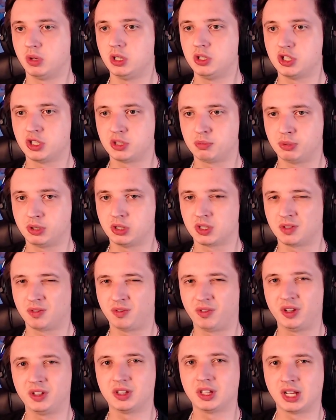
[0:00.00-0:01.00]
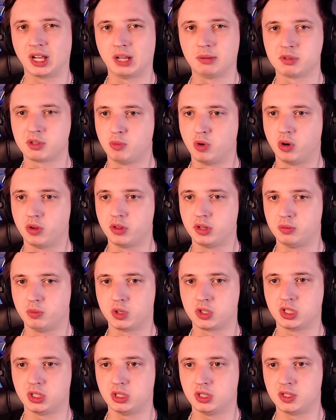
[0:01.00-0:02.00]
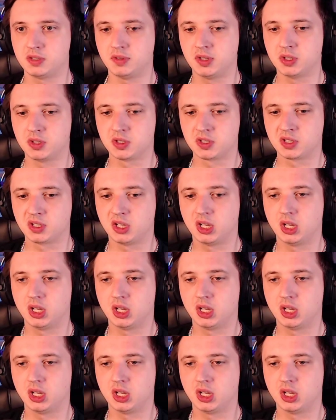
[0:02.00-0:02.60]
just because I think that helps more than watching these videos.